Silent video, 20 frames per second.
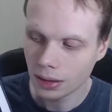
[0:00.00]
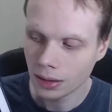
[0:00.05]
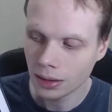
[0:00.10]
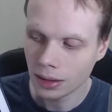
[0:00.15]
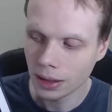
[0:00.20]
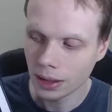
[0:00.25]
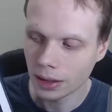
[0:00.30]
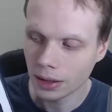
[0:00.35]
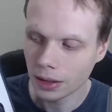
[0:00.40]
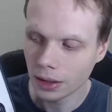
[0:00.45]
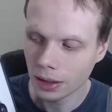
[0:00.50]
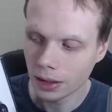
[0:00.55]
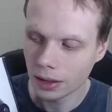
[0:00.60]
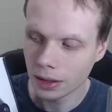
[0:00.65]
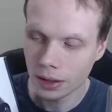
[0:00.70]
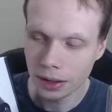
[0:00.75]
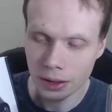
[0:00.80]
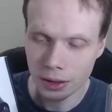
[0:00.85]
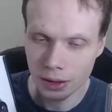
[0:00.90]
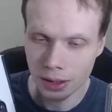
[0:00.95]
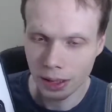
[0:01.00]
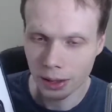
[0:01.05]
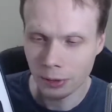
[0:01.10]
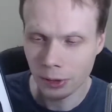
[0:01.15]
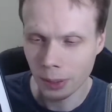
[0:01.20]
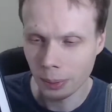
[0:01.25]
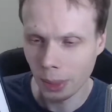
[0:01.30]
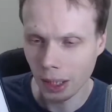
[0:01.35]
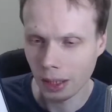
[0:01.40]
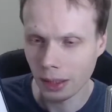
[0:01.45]
They
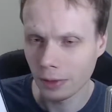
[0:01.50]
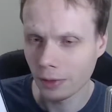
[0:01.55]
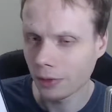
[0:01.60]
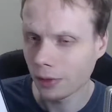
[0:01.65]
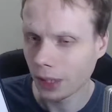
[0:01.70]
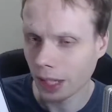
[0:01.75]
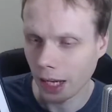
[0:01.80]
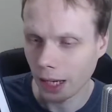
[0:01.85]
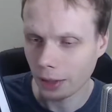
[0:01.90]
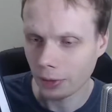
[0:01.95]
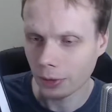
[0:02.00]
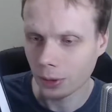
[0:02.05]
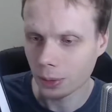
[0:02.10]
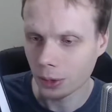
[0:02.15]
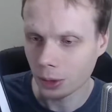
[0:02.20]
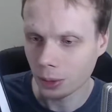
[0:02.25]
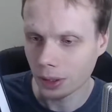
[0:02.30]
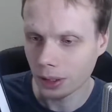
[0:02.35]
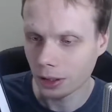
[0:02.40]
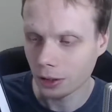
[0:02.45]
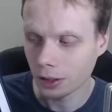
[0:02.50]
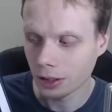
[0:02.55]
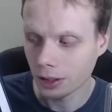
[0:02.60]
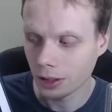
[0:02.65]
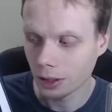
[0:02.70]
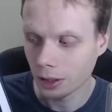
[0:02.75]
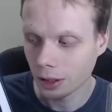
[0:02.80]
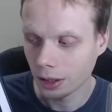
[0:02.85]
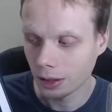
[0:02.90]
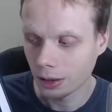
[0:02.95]
remain flat from 20 hertz
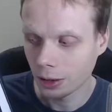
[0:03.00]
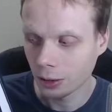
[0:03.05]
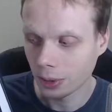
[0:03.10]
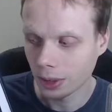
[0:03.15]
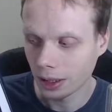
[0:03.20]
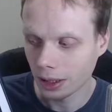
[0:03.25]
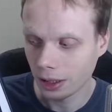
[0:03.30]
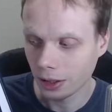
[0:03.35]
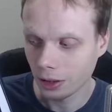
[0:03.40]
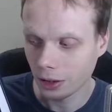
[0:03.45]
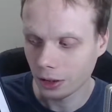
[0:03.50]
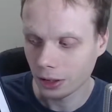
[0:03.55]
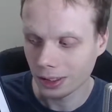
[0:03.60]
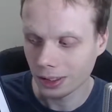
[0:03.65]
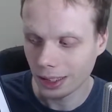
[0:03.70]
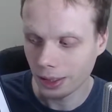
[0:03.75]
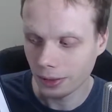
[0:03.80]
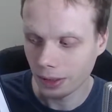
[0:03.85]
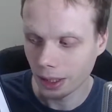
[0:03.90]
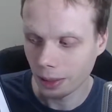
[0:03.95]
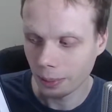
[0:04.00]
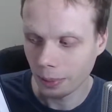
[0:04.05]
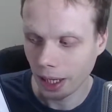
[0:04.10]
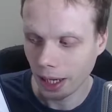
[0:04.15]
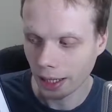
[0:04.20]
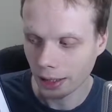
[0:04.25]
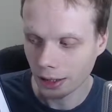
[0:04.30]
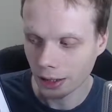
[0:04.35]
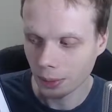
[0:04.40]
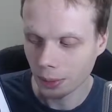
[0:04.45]
to 20 kilohertz, even at
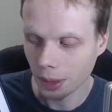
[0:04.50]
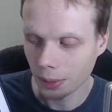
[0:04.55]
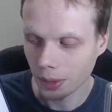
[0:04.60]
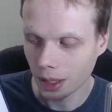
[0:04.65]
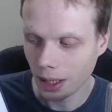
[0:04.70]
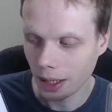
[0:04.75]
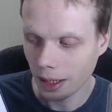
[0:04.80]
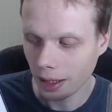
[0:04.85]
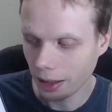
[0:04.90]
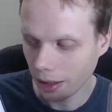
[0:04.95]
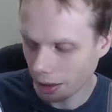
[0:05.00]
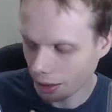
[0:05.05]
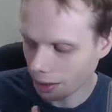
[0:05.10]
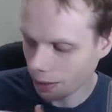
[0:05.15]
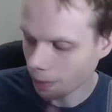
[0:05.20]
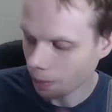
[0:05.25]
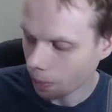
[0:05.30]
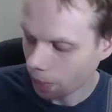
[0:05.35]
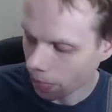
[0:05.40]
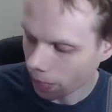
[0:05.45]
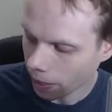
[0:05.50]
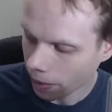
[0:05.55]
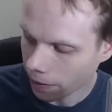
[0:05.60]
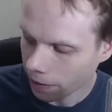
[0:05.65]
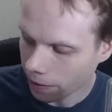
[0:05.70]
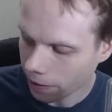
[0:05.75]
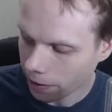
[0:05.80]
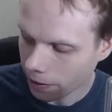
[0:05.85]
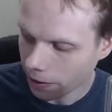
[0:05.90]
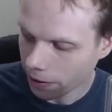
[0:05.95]
maximum gain.
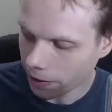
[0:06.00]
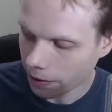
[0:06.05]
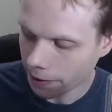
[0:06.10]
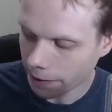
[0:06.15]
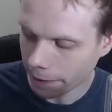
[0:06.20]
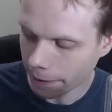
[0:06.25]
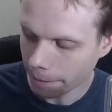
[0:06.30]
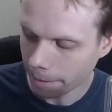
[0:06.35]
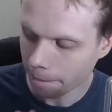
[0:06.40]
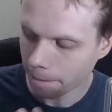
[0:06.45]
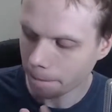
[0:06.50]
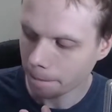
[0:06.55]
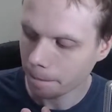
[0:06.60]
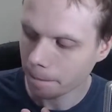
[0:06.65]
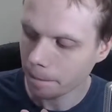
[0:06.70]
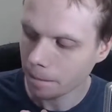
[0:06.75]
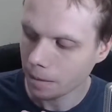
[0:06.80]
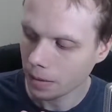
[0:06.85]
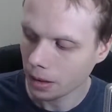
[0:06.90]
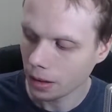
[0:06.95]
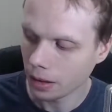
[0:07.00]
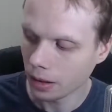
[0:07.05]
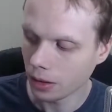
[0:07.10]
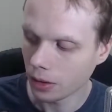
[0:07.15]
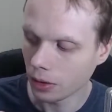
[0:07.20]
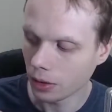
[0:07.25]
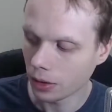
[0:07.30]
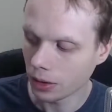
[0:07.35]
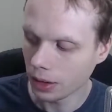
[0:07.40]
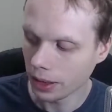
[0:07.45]
The
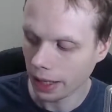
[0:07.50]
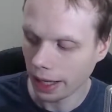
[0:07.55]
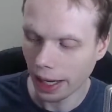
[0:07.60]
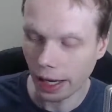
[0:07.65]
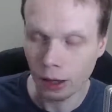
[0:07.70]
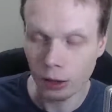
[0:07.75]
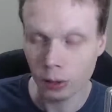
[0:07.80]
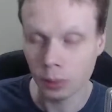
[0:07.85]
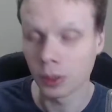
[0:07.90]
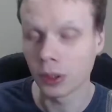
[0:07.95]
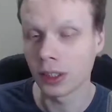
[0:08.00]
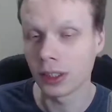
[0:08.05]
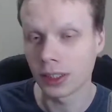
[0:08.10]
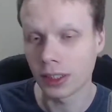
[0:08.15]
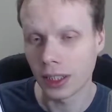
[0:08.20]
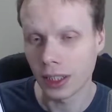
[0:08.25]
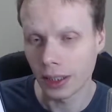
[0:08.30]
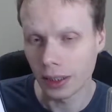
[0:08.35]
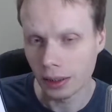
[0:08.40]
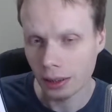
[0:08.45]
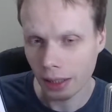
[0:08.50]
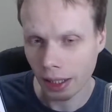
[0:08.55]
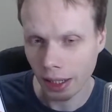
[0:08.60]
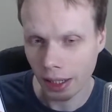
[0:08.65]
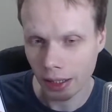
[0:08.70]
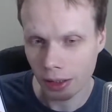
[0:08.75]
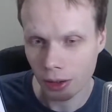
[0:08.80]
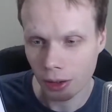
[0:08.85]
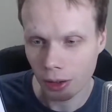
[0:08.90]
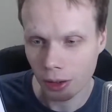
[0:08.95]
outputs can
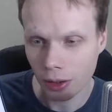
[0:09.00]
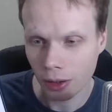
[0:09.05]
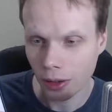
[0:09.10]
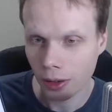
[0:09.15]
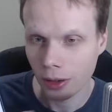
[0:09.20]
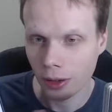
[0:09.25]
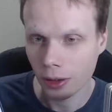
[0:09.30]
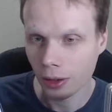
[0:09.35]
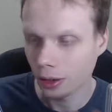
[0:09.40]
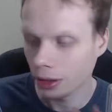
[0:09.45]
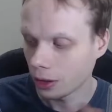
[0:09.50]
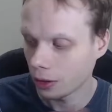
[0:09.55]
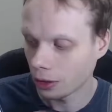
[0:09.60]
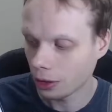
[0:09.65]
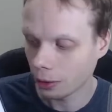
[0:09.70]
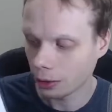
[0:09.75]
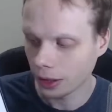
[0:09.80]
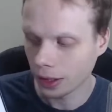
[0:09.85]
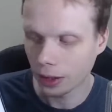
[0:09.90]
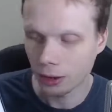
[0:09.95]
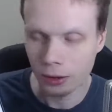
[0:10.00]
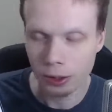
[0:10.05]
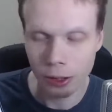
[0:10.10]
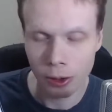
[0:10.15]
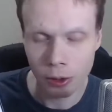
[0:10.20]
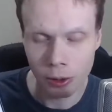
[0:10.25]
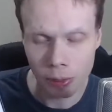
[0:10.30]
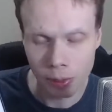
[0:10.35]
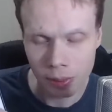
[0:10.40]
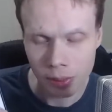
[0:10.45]
handle, 300
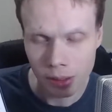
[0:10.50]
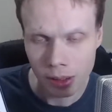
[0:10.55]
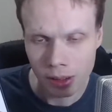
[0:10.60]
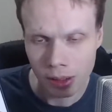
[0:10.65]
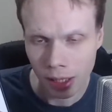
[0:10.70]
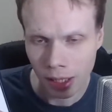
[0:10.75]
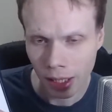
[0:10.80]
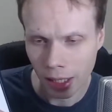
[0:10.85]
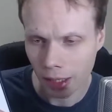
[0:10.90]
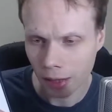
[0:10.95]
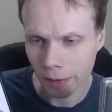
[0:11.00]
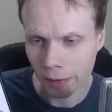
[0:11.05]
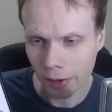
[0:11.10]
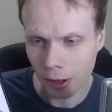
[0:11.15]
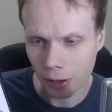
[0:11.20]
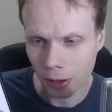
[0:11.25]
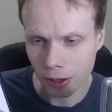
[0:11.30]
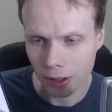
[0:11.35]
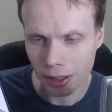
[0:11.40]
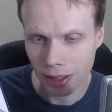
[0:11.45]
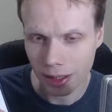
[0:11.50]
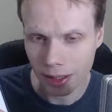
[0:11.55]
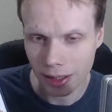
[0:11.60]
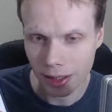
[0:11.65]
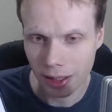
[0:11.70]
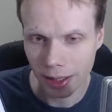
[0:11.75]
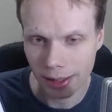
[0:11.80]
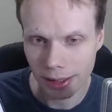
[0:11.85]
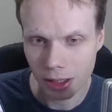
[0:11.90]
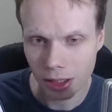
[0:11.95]
ohm headphones like
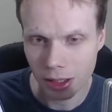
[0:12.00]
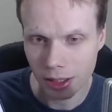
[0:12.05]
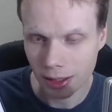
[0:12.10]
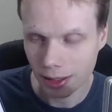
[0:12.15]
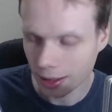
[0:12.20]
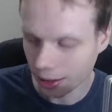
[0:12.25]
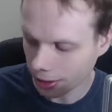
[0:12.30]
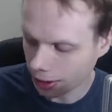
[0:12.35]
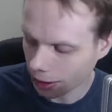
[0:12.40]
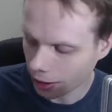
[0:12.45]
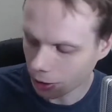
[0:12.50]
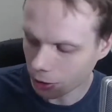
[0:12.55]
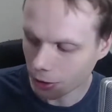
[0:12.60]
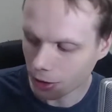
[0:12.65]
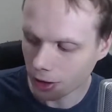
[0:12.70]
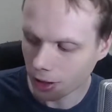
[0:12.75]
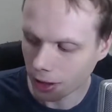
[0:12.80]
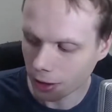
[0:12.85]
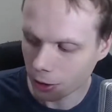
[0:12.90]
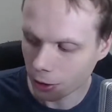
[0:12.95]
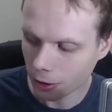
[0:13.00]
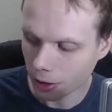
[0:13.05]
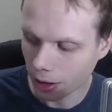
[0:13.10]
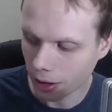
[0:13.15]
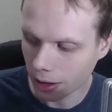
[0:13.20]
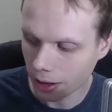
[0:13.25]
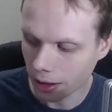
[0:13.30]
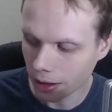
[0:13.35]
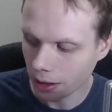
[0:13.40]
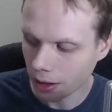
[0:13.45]
the HD600s I
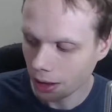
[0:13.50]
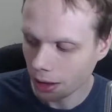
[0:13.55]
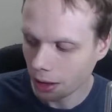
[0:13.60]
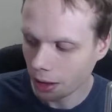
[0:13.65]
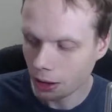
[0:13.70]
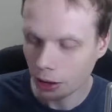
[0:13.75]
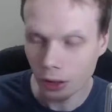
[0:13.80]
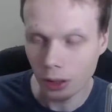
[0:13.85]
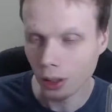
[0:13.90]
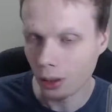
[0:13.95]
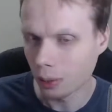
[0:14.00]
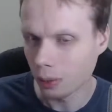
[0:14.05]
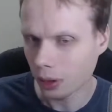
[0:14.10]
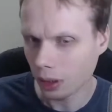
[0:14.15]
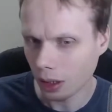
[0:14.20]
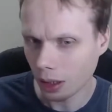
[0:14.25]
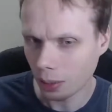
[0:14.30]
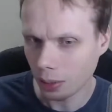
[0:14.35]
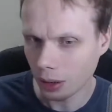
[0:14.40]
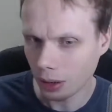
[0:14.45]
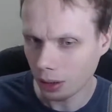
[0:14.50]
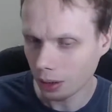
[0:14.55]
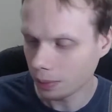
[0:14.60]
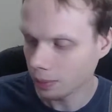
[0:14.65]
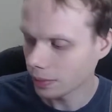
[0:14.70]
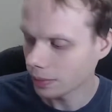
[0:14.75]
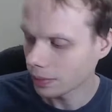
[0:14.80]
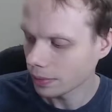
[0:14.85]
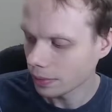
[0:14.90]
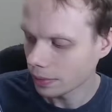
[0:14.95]
tried, no problem.